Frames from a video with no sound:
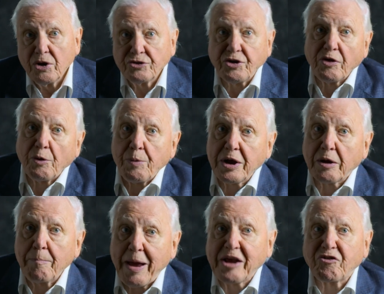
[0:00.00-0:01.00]
so that we
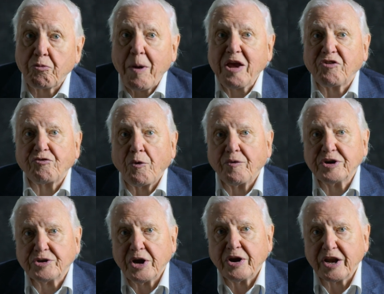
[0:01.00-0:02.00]
can make space for
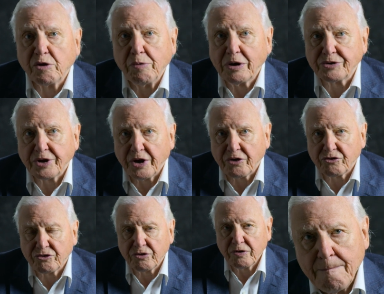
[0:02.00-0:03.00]
returning
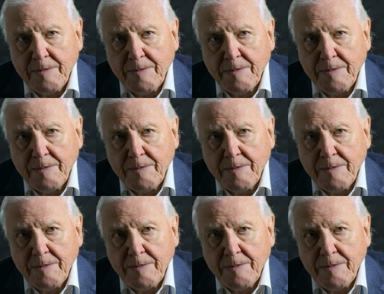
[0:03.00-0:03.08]
wilderness.